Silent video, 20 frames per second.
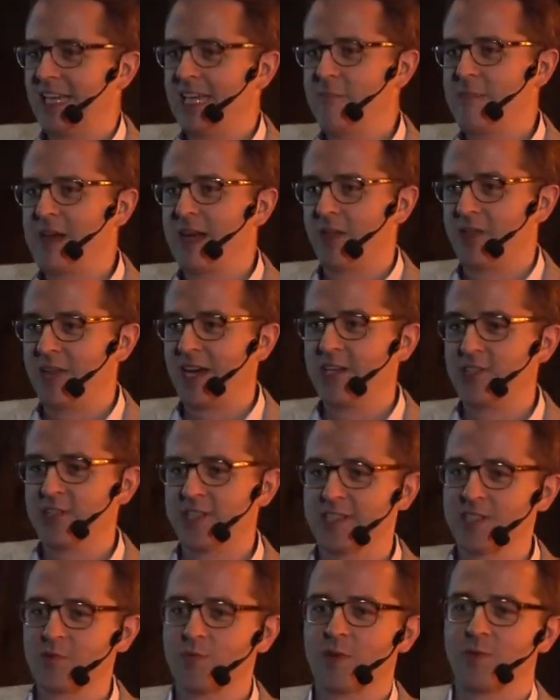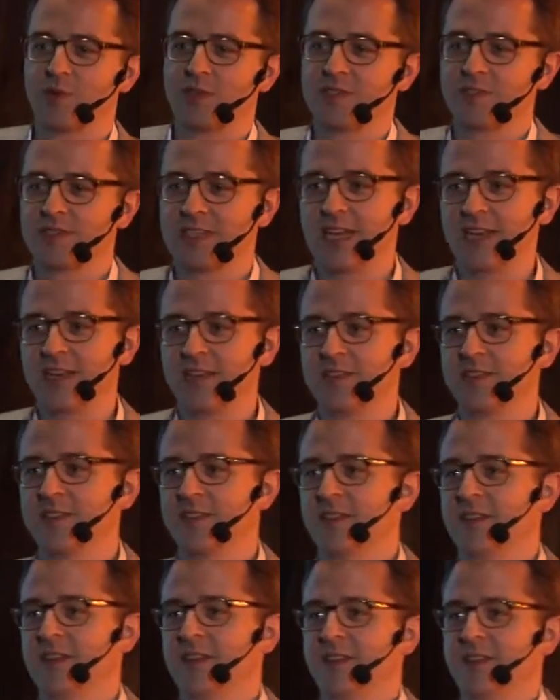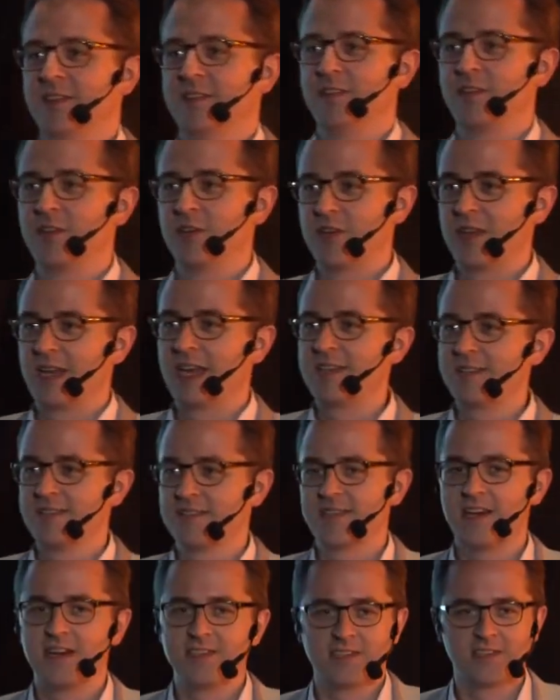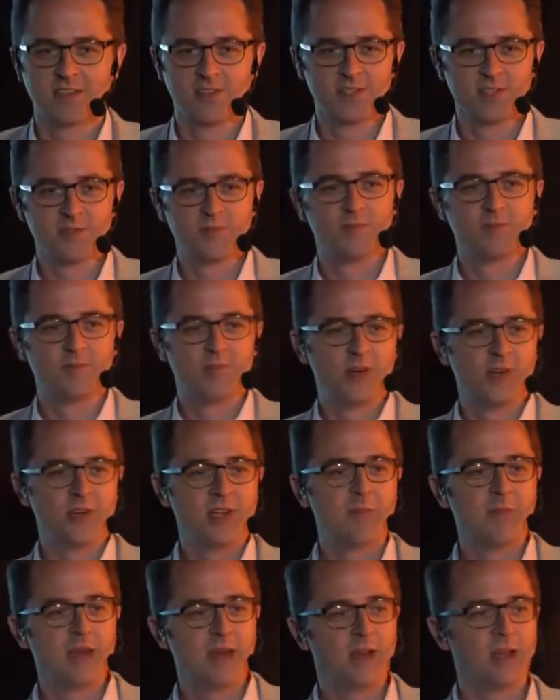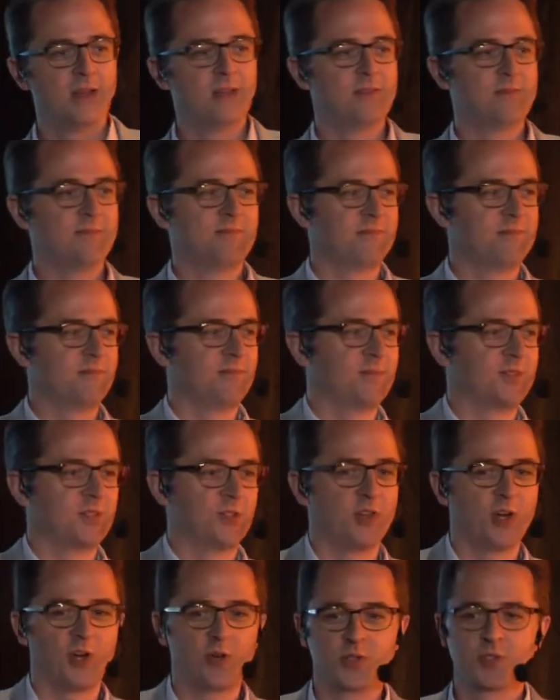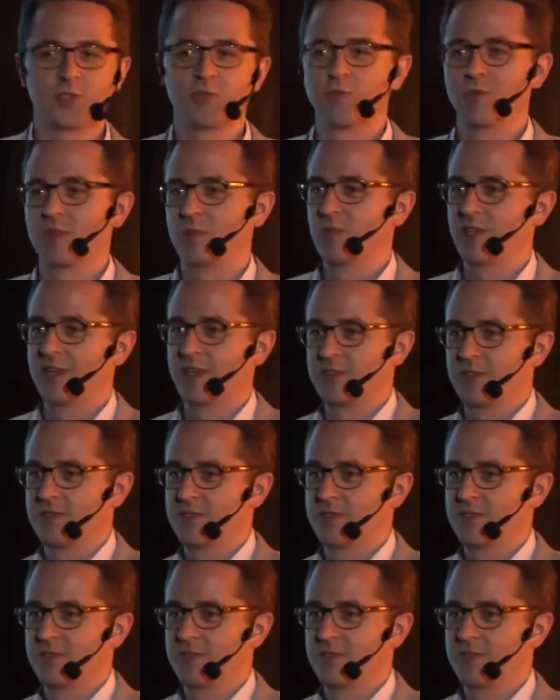email digests where we'd send, you know, the latest articles per email to those who were willing to